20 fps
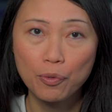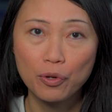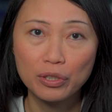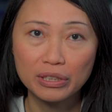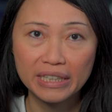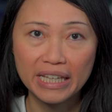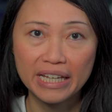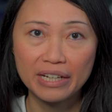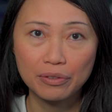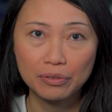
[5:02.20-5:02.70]
more
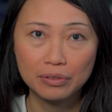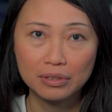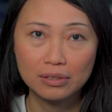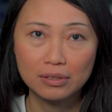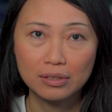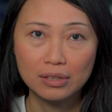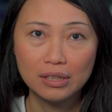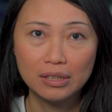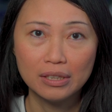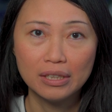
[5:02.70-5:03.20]

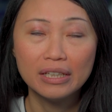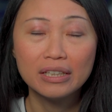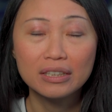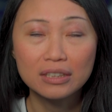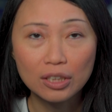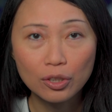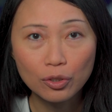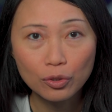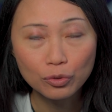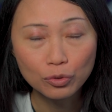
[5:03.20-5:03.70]
sales.
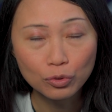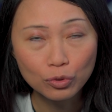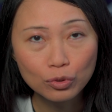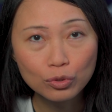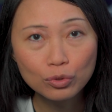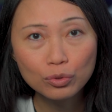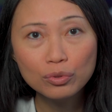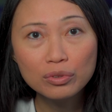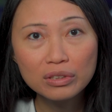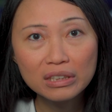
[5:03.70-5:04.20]
So
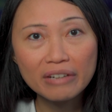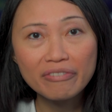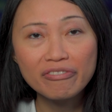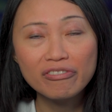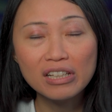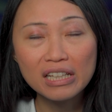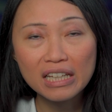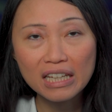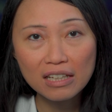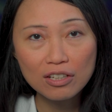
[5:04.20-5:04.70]
do
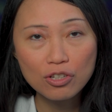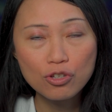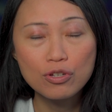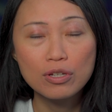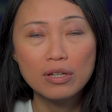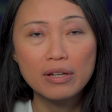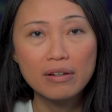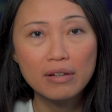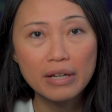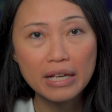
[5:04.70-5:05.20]
definitely
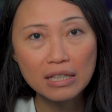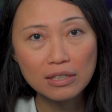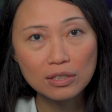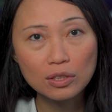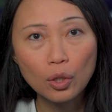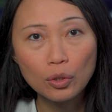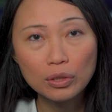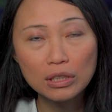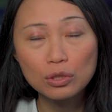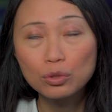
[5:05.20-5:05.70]

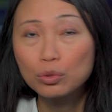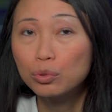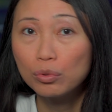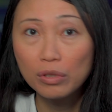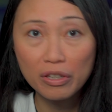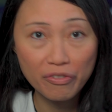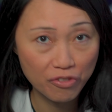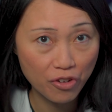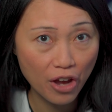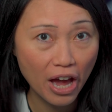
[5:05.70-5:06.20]
install this
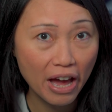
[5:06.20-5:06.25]
tool if you